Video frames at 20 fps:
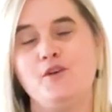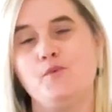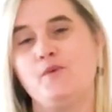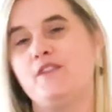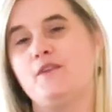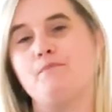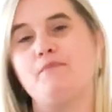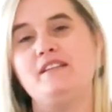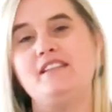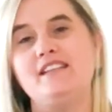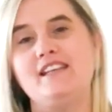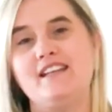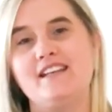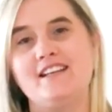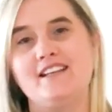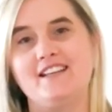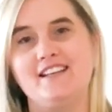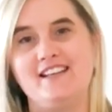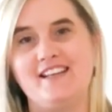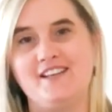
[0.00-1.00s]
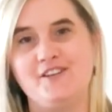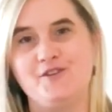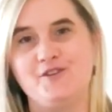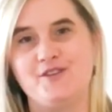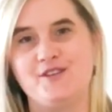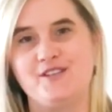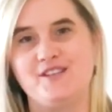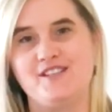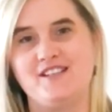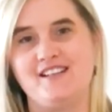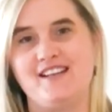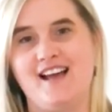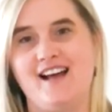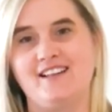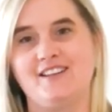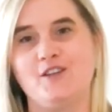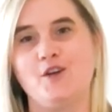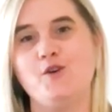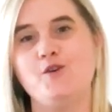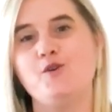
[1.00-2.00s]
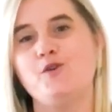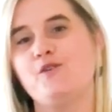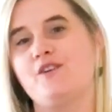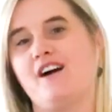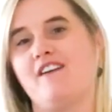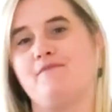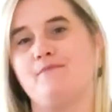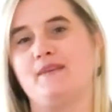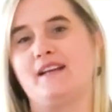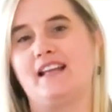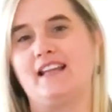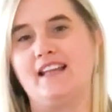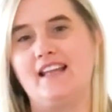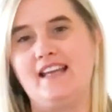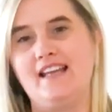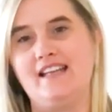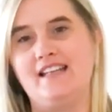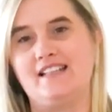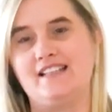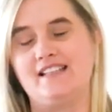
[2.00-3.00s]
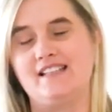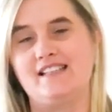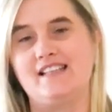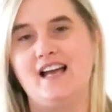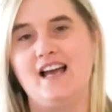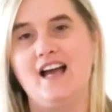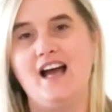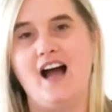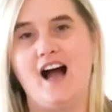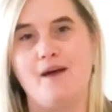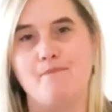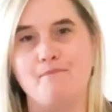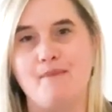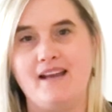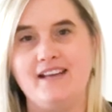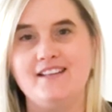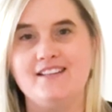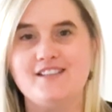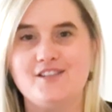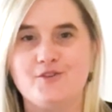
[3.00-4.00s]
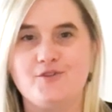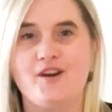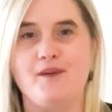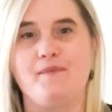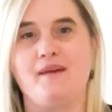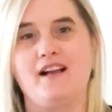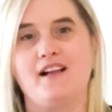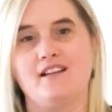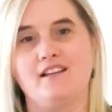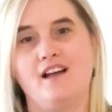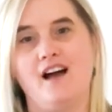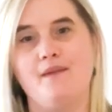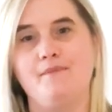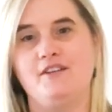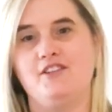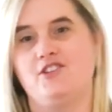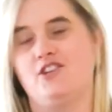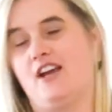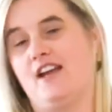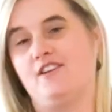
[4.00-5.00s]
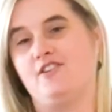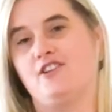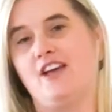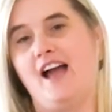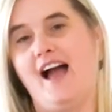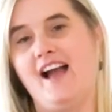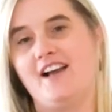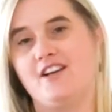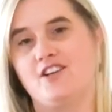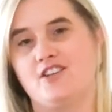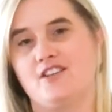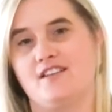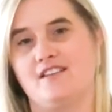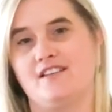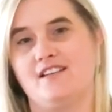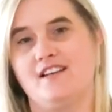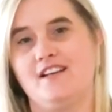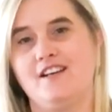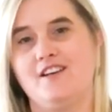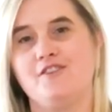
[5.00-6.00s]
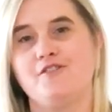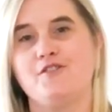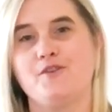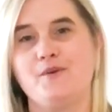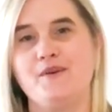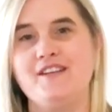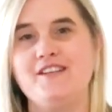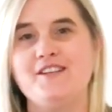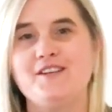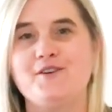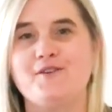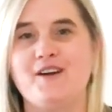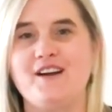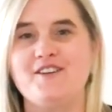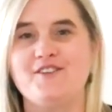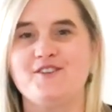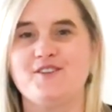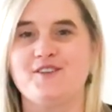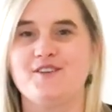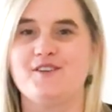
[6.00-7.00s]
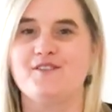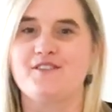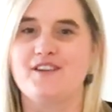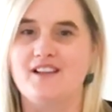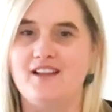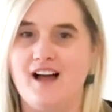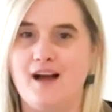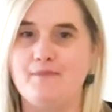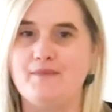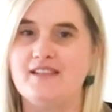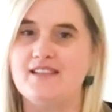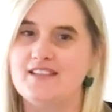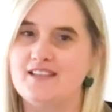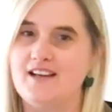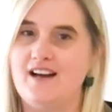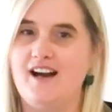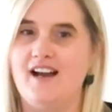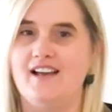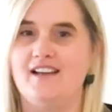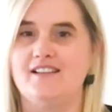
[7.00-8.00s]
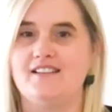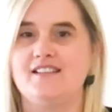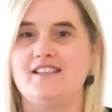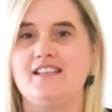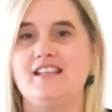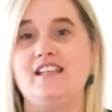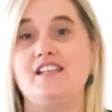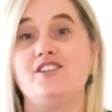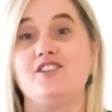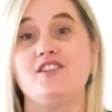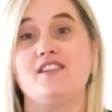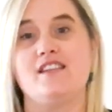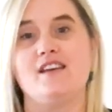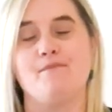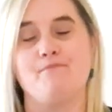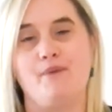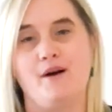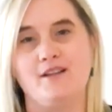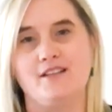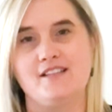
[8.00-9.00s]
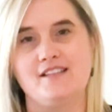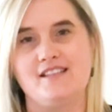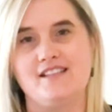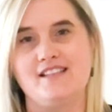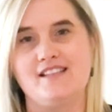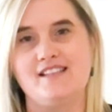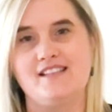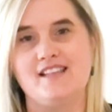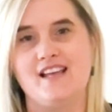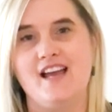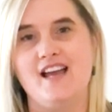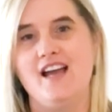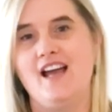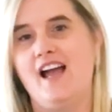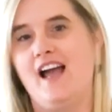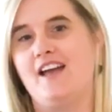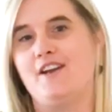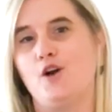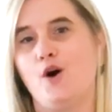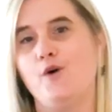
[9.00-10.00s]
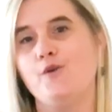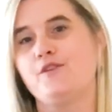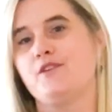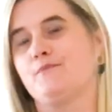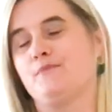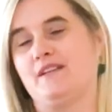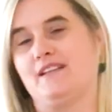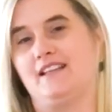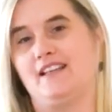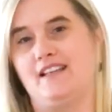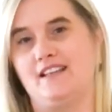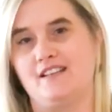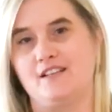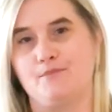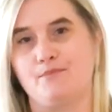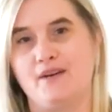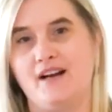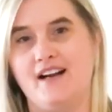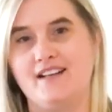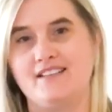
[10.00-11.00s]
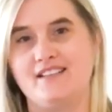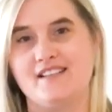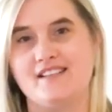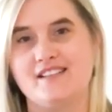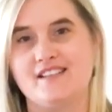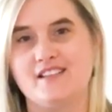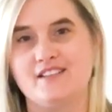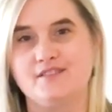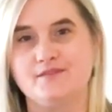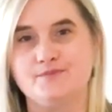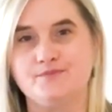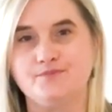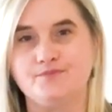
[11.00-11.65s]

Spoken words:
with a particular interest in how local government leaders are mainstreaming climate change action through integration of climate science into their policies and ultimately into practice.